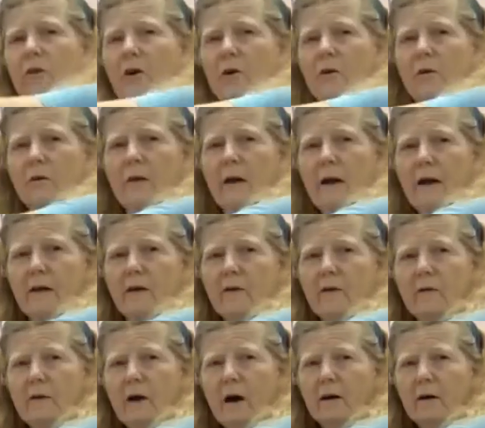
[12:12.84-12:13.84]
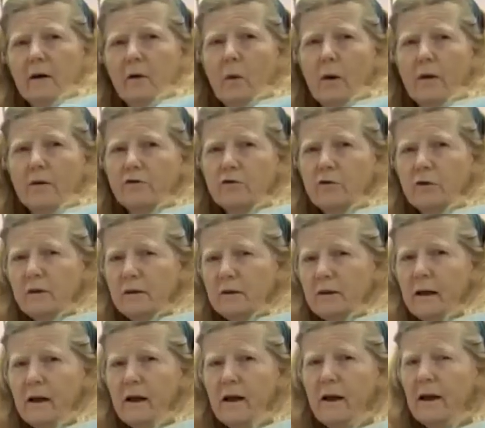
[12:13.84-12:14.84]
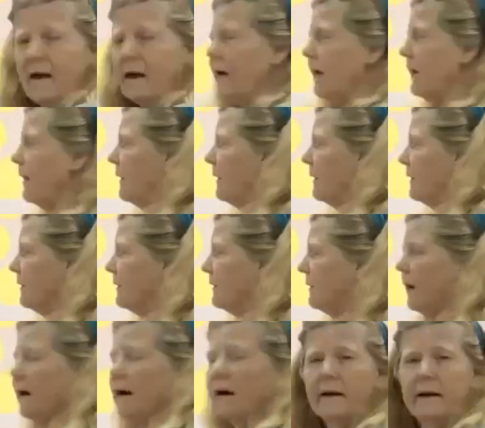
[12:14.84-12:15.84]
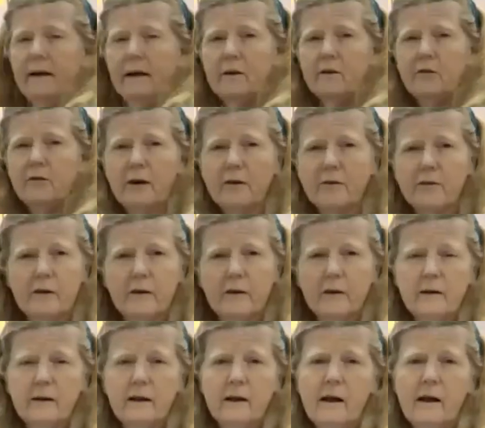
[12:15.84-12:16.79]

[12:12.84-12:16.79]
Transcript: know that you've got a question and I can address it.